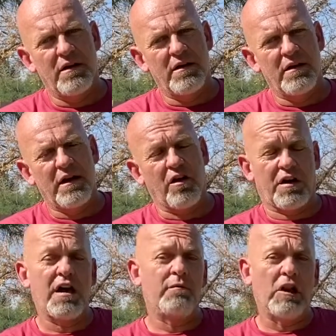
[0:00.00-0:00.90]
or
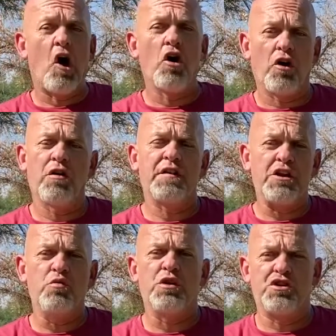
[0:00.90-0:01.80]
cut them longer than you
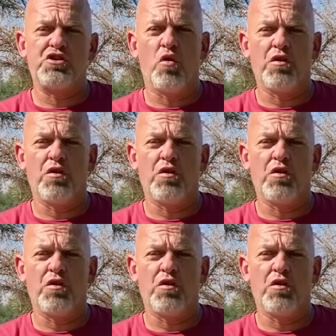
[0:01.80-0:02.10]
would shorter.